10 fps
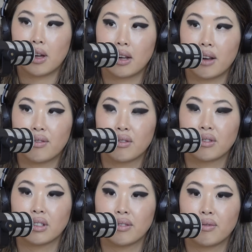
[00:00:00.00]
And I feel
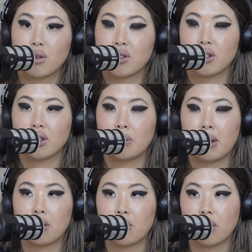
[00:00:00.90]
really fortunate to be
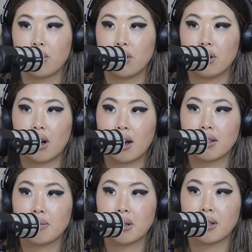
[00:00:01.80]
able to work with you
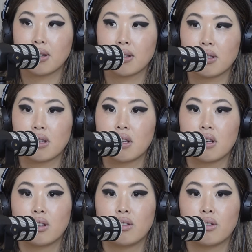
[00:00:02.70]
guys because
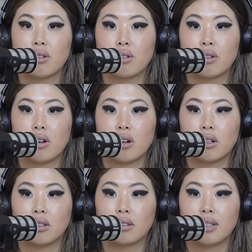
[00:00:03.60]
you're
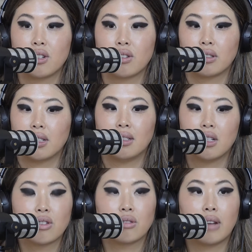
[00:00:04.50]
literally
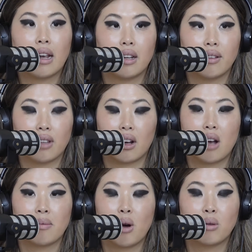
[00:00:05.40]
digital natives. Like
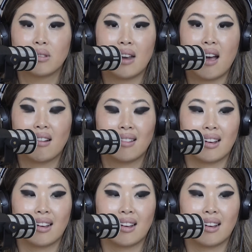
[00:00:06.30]
I'm old now.